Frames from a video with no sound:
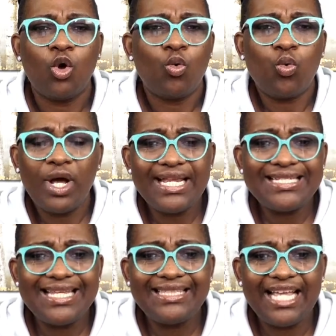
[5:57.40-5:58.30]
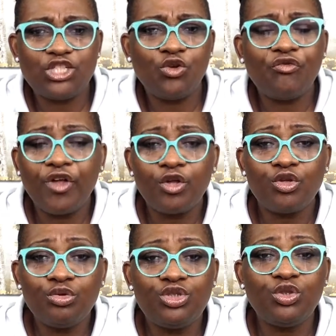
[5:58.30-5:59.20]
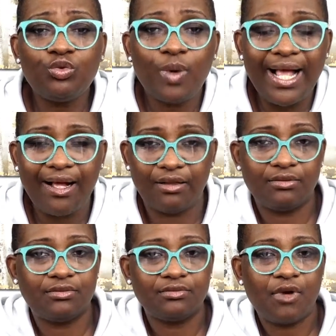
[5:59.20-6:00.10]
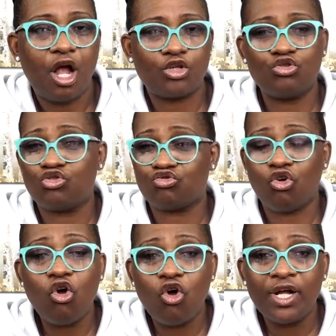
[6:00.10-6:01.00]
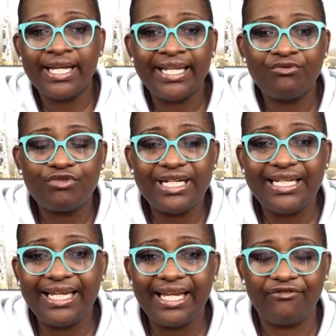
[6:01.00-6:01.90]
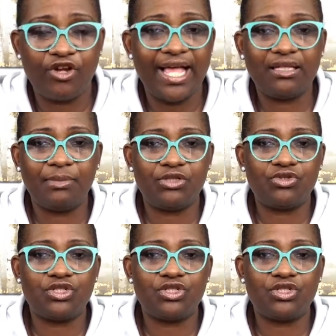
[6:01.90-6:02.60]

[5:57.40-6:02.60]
What is it that you feel you do well? Are you strong in reading if you're an elementary